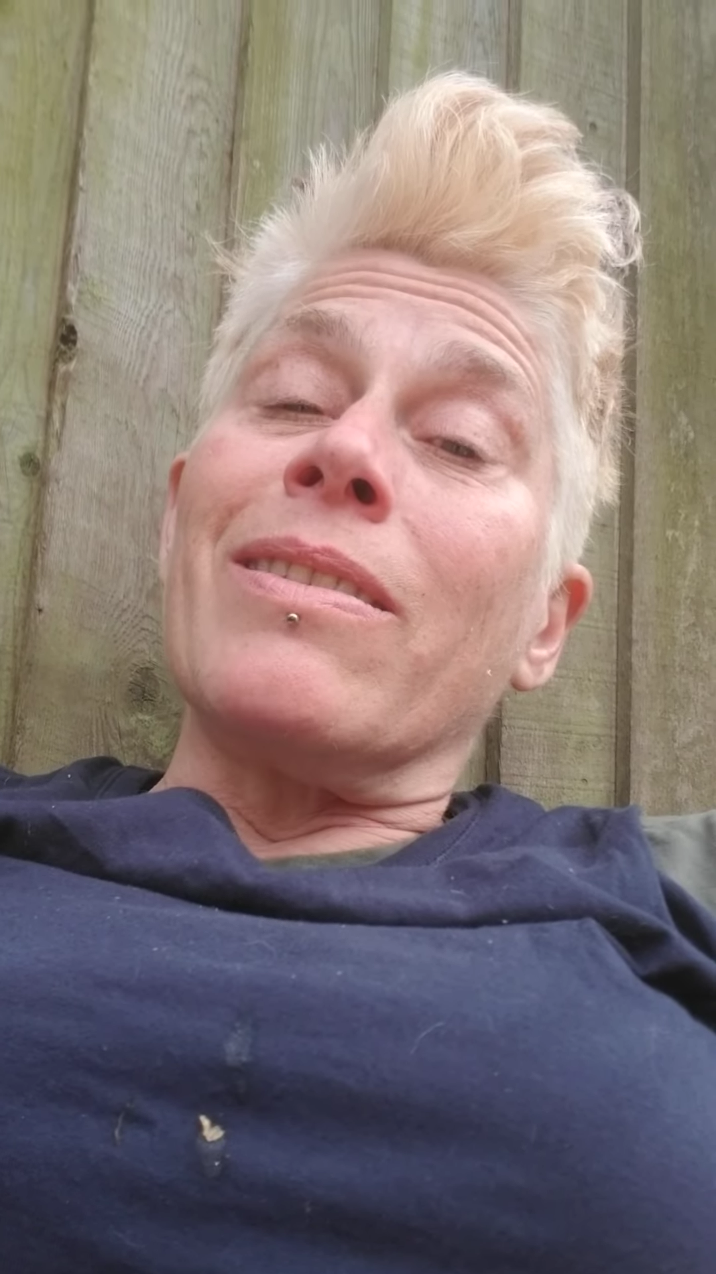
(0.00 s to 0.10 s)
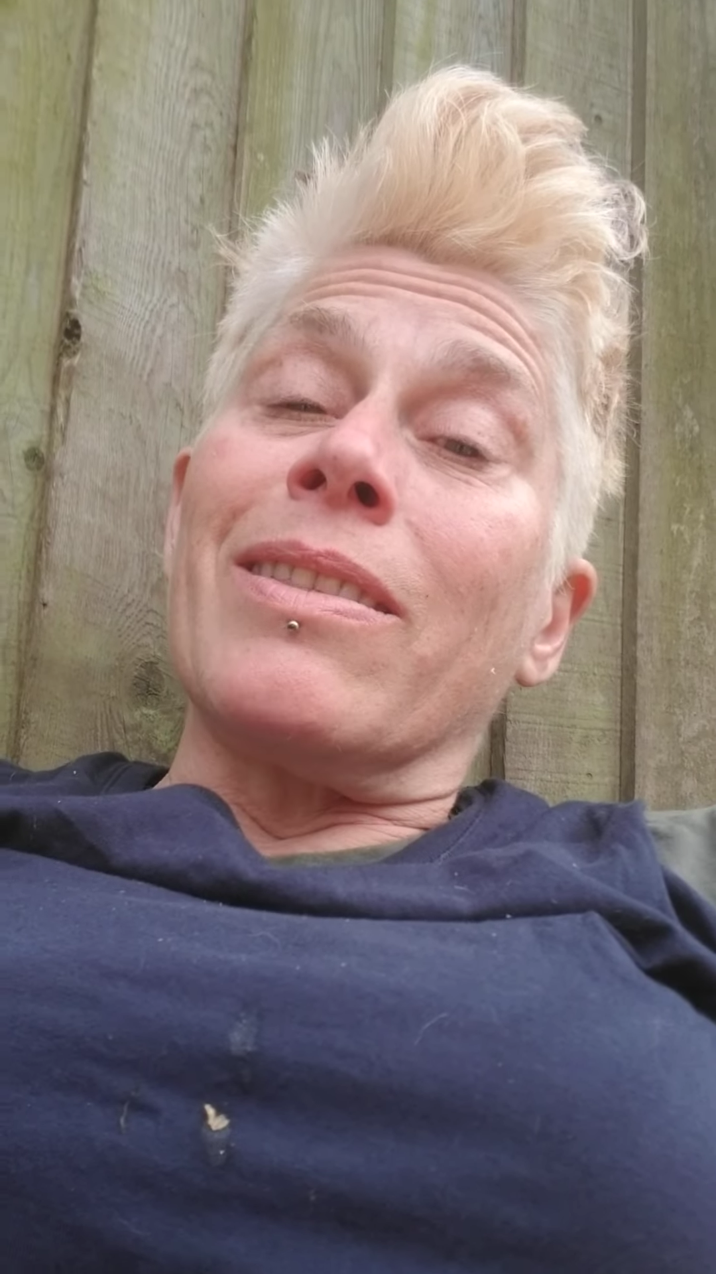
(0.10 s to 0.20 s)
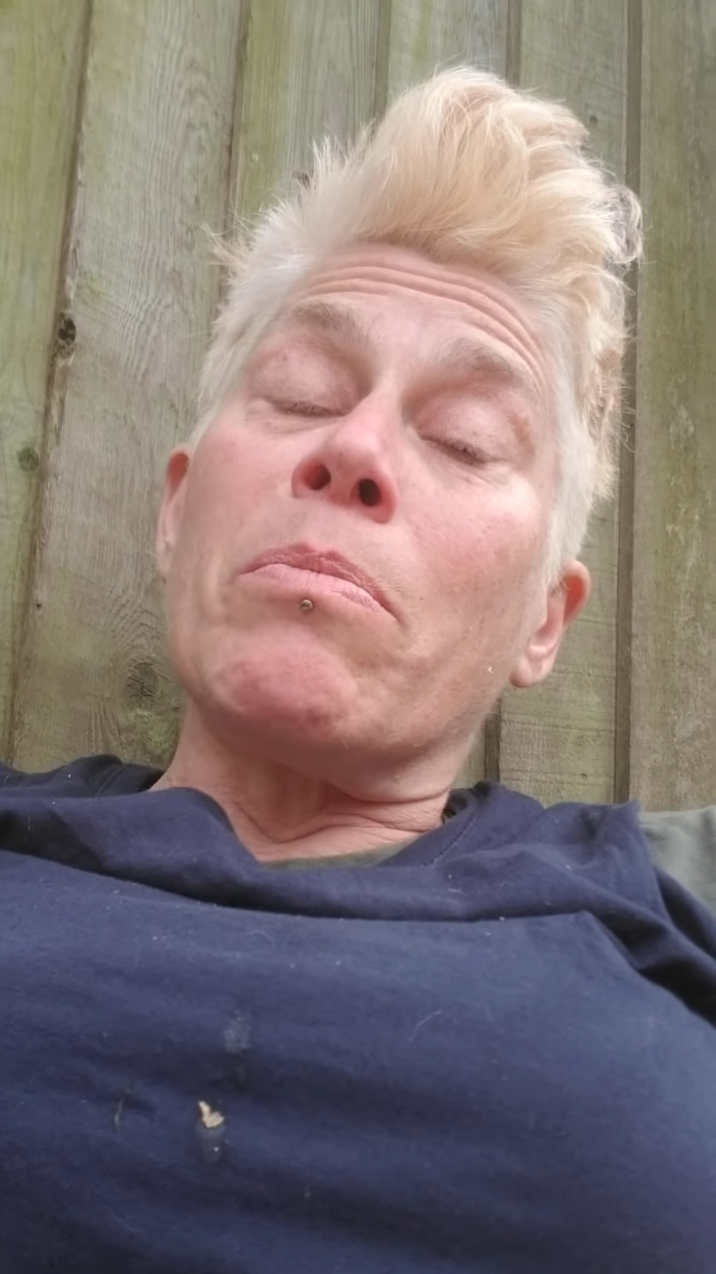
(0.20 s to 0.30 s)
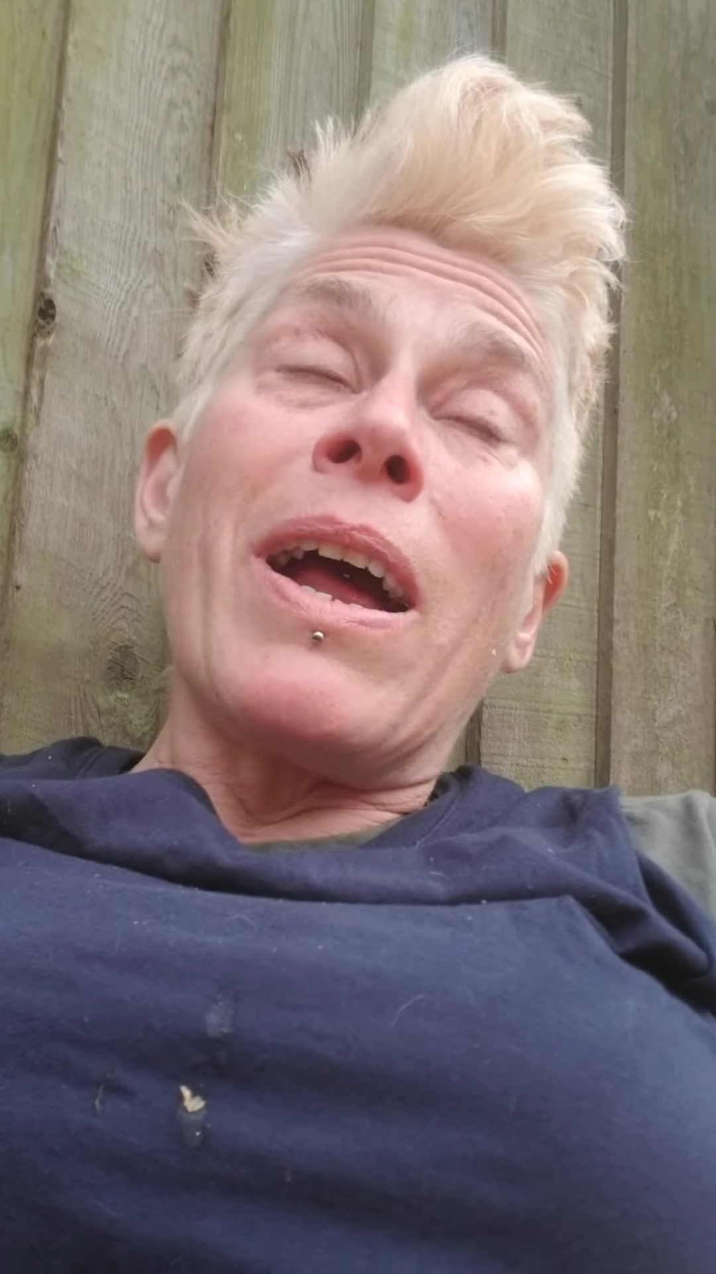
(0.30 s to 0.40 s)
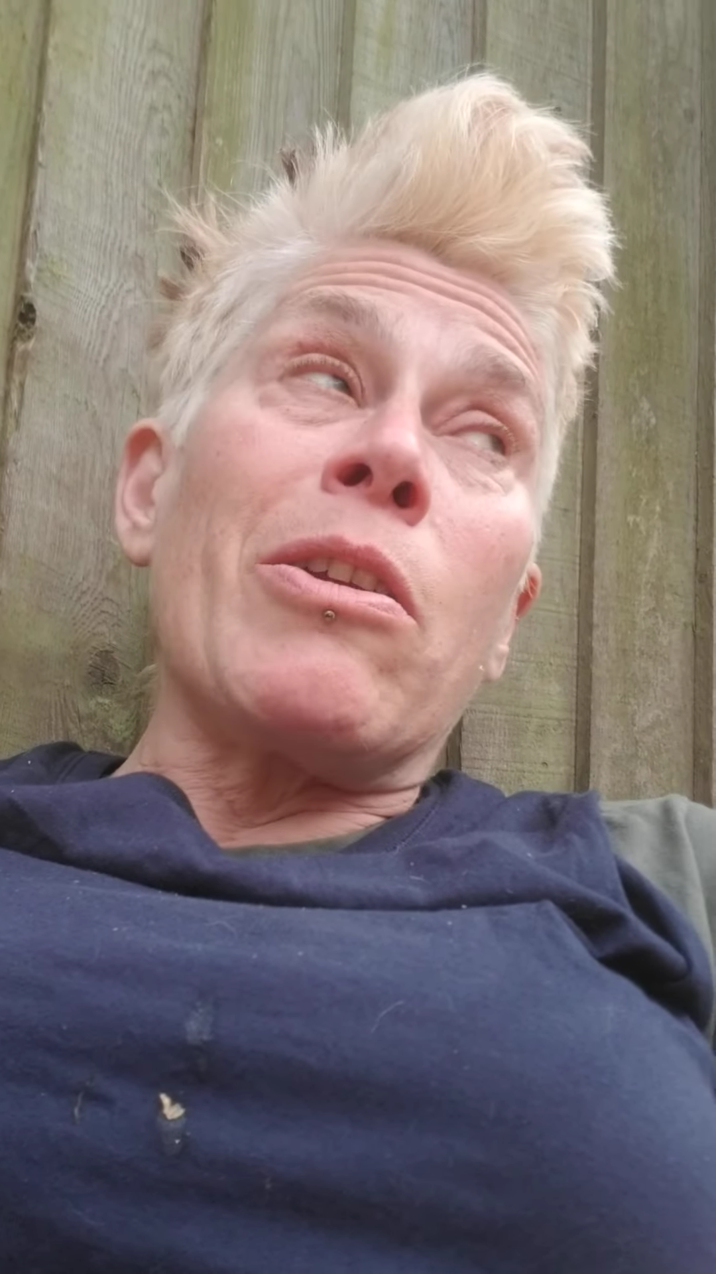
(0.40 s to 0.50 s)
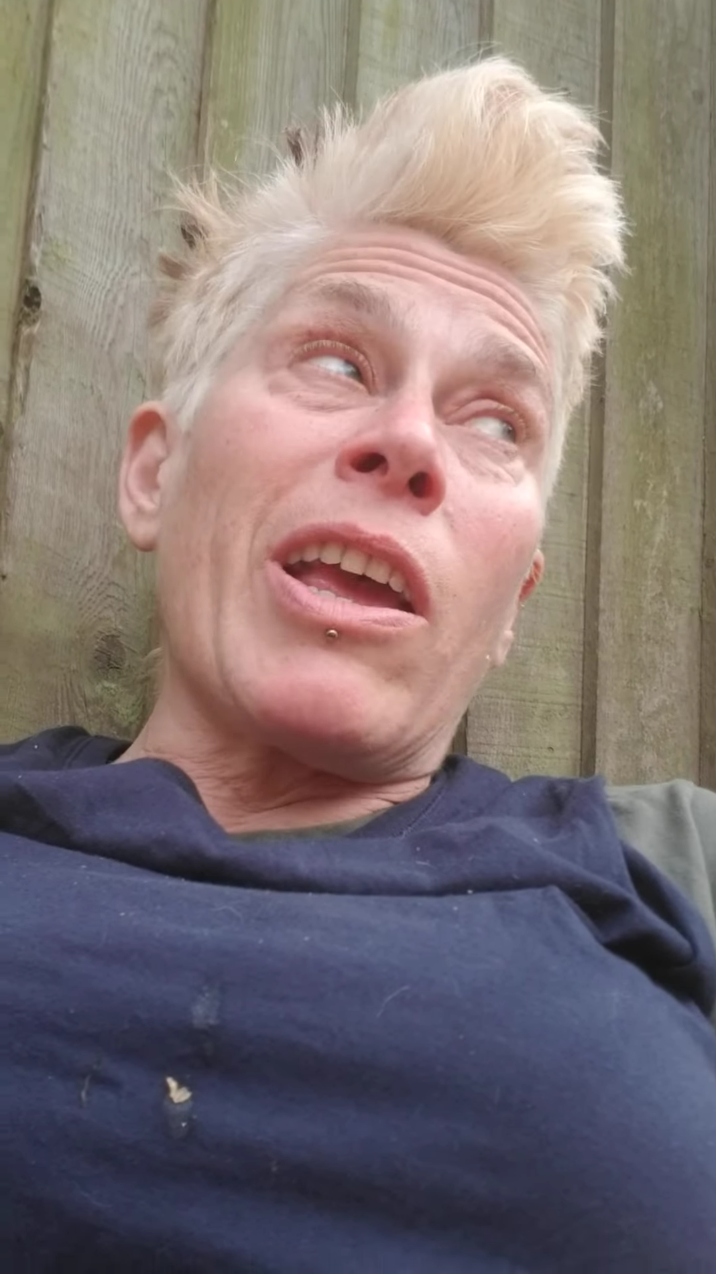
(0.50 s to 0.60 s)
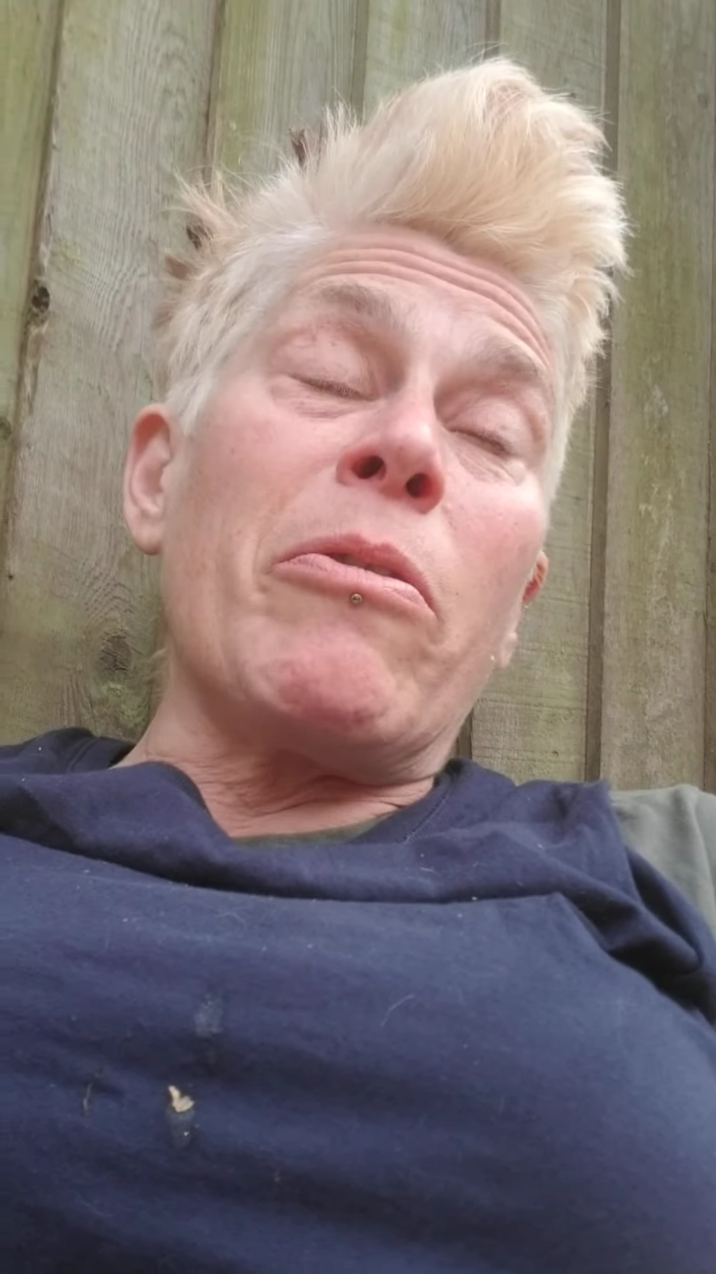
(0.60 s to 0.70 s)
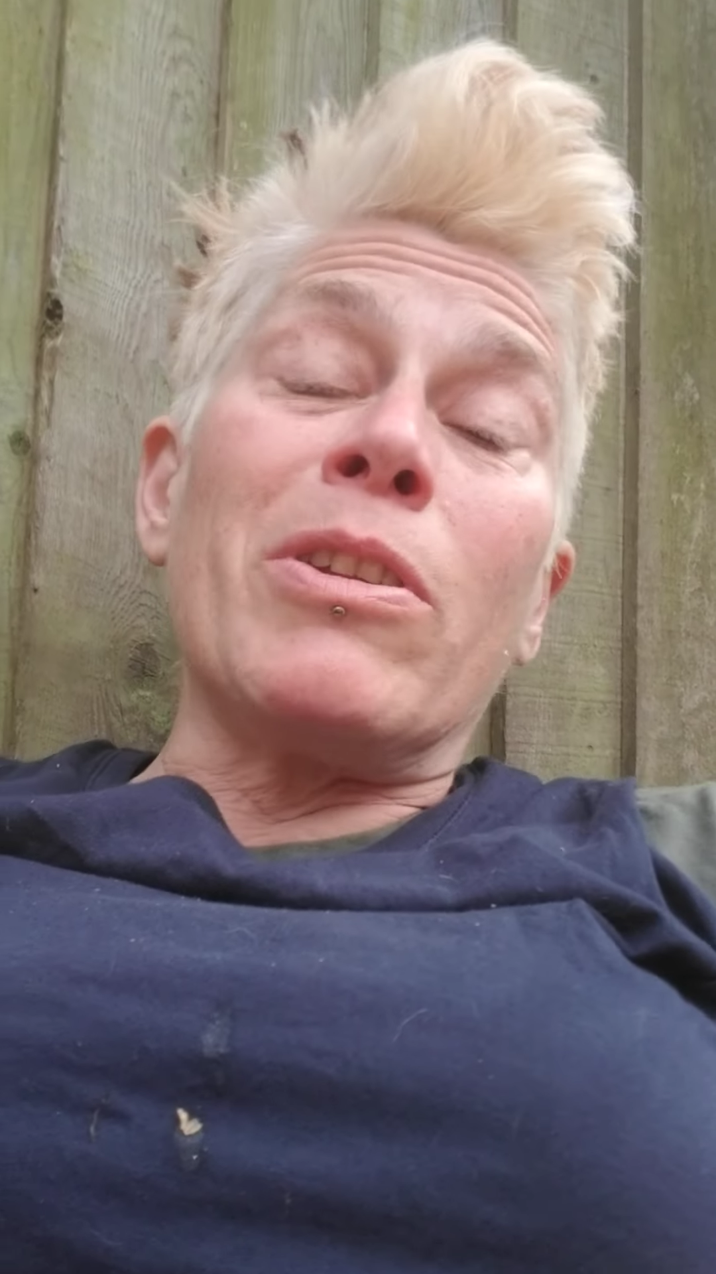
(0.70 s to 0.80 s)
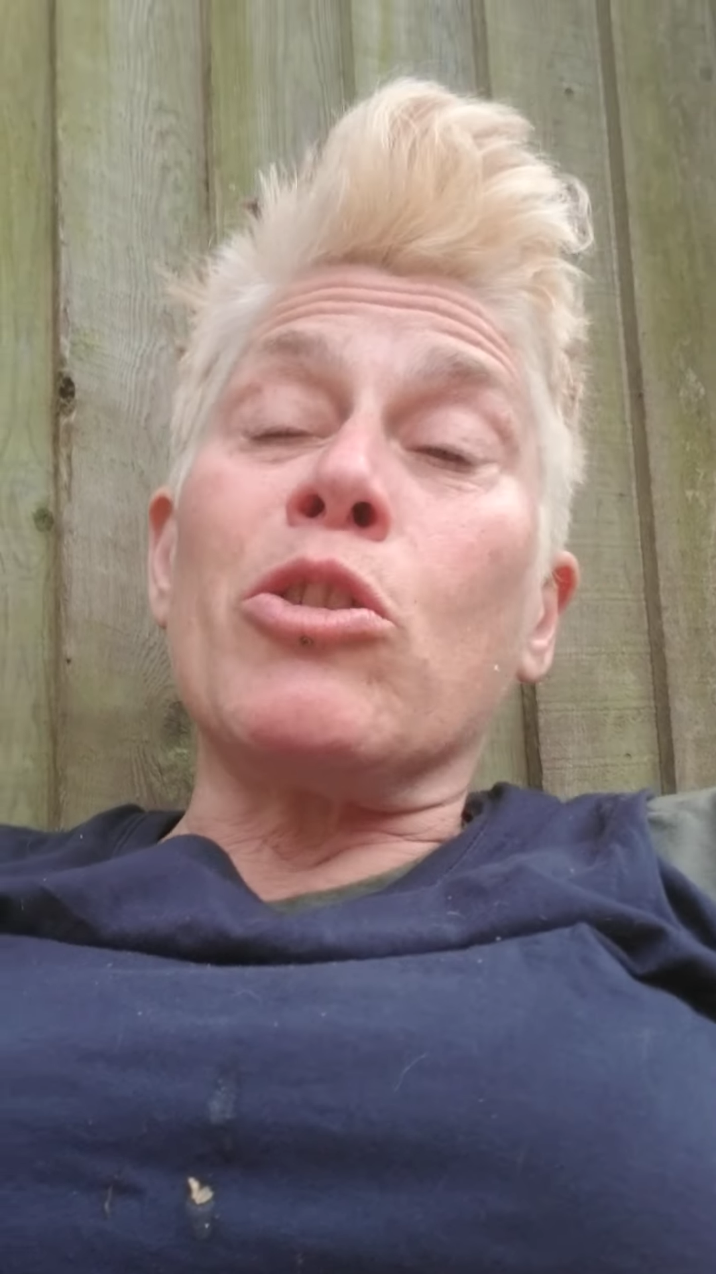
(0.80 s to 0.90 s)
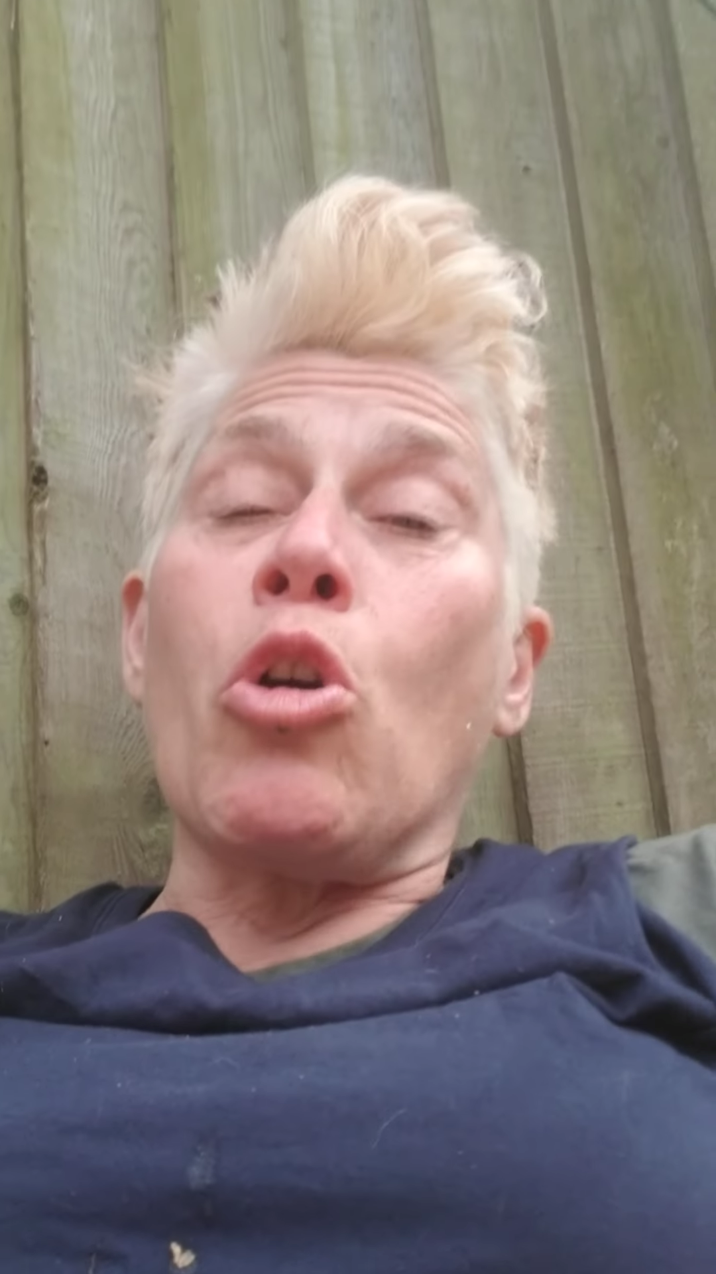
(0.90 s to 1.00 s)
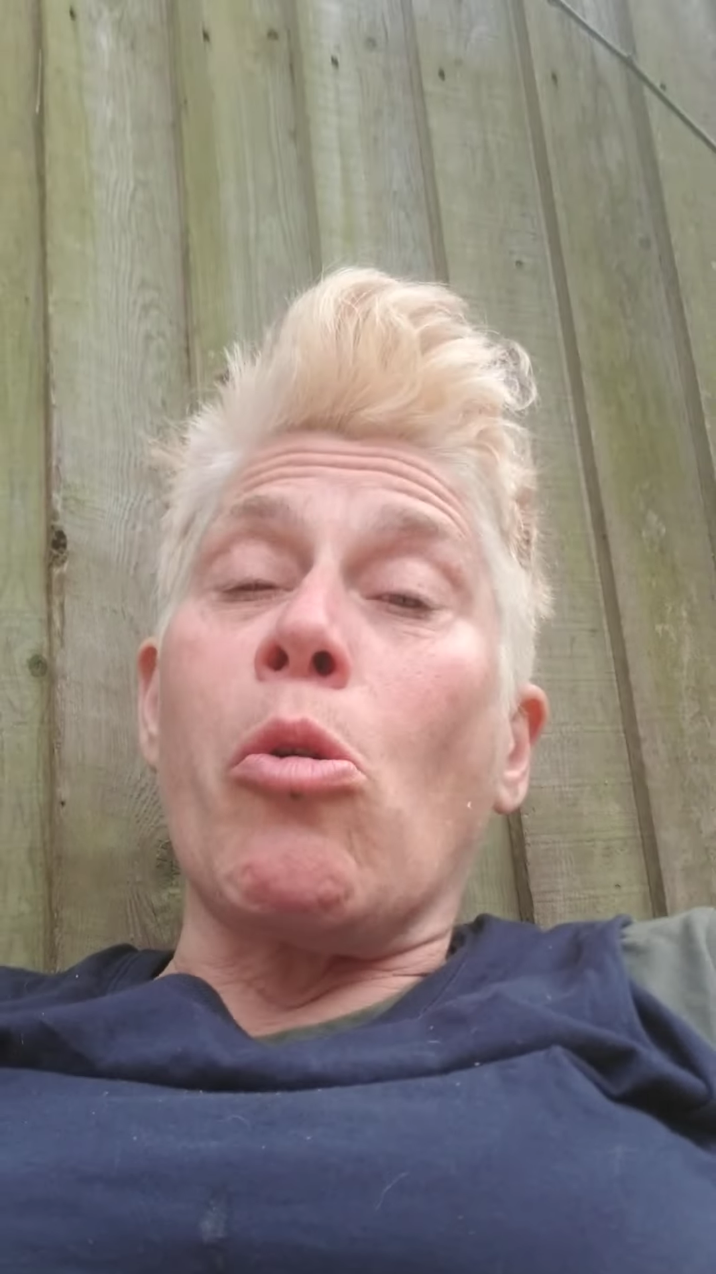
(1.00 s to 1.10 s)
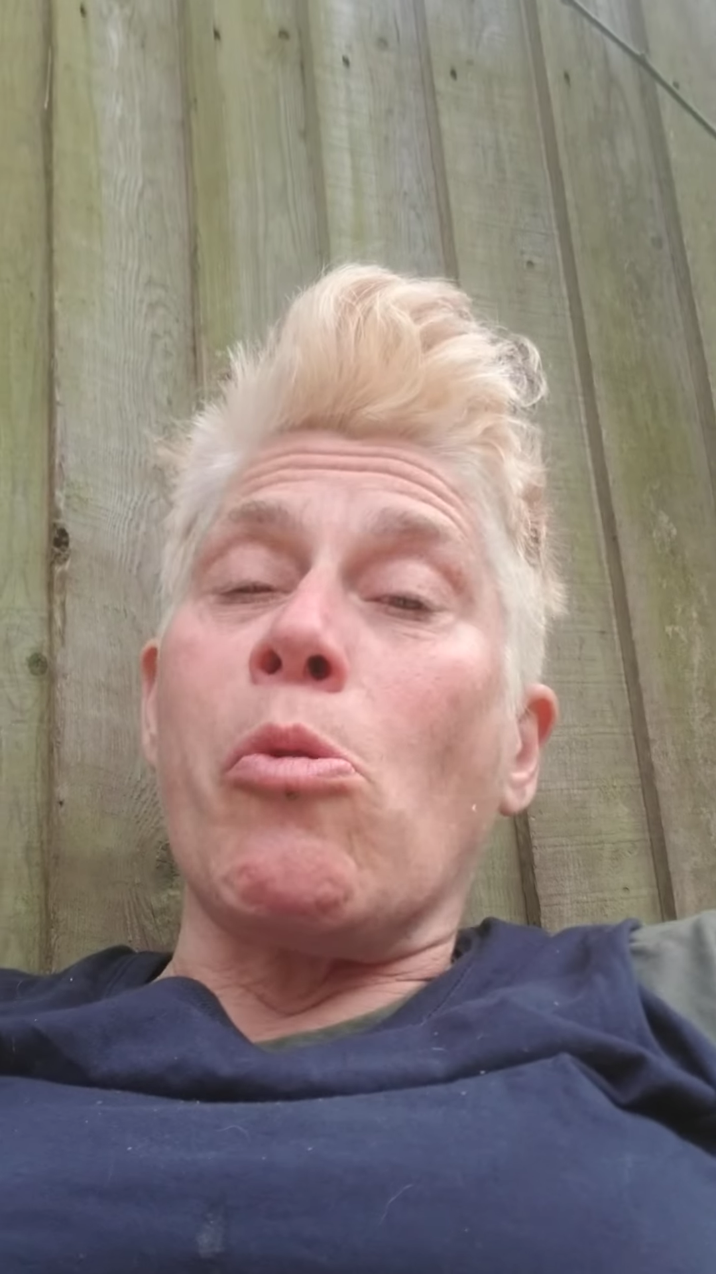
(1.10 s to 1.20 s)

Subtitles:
The man who gave me, the dog,